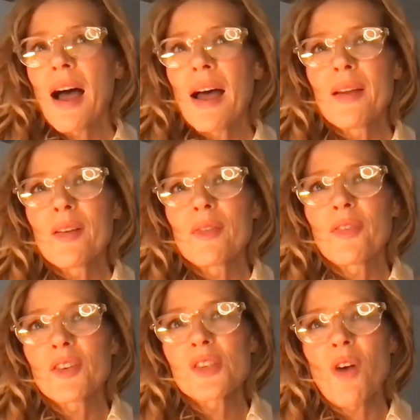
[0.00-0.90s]
I
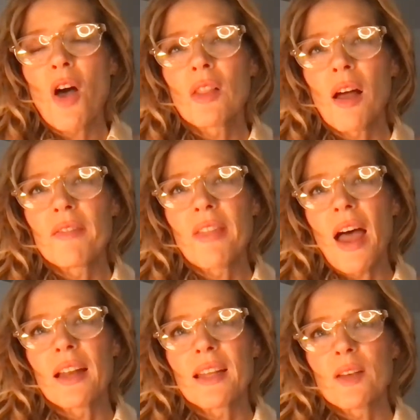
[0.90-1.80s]
first of all love
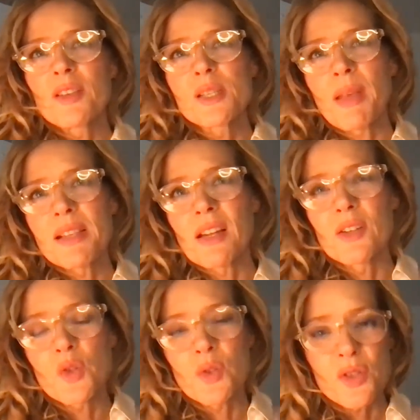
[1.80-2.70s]
that it was based on
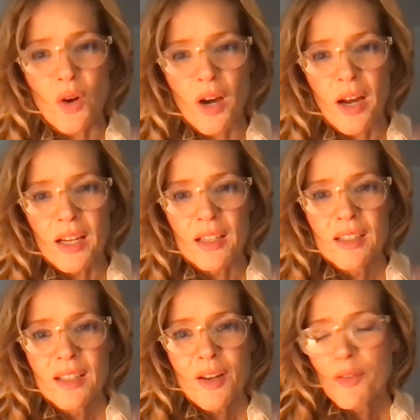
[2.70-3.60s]
a true story
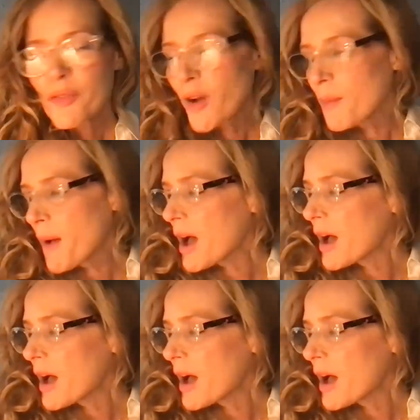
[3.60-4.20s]
from